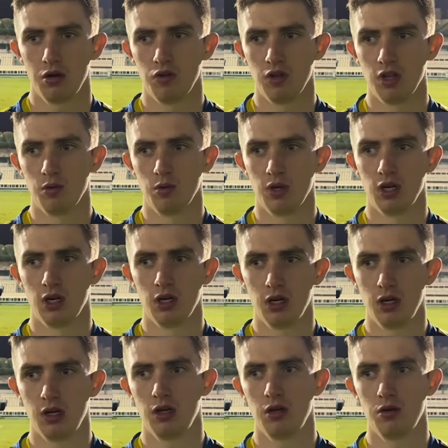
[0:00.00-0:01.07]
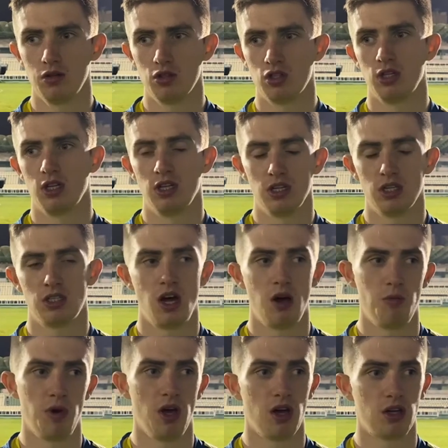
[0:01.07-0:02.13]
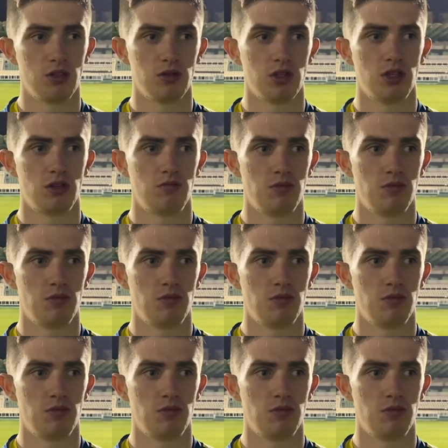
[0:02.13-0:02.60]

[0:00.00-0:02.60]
really we just needed to start better, because we